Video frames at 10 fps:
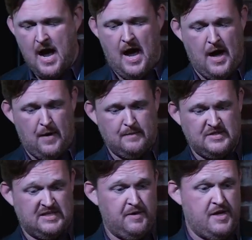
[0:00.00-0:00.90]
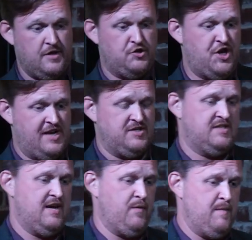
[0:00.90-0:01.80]
Some of the other changes
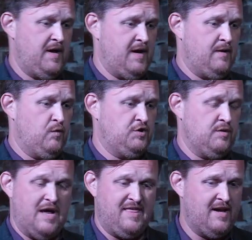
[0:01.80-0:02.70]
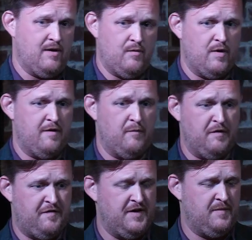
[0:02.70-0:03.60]
that we made, which I think
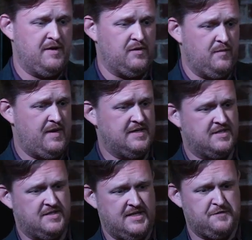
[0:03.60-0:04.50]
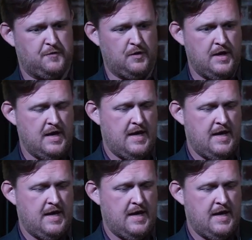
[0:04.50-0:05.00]
were fundamental in being successful,